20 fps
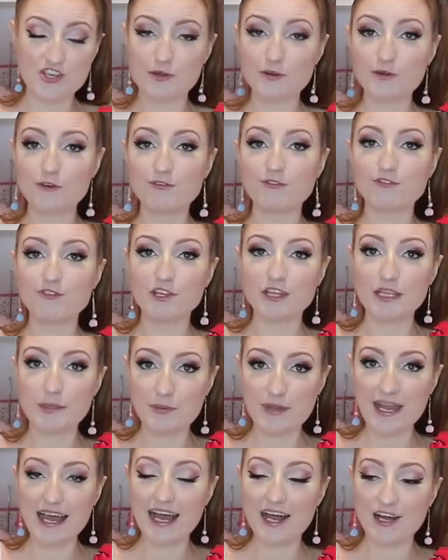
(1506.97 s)
She will
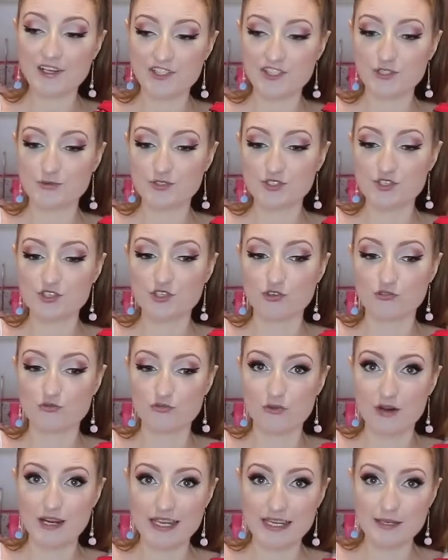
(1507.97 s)
flip out, she will
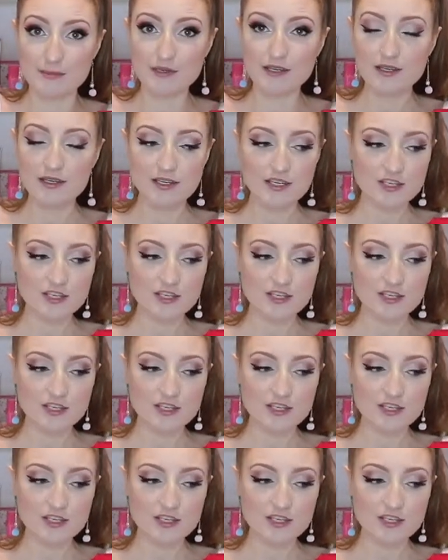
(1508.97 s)
scream.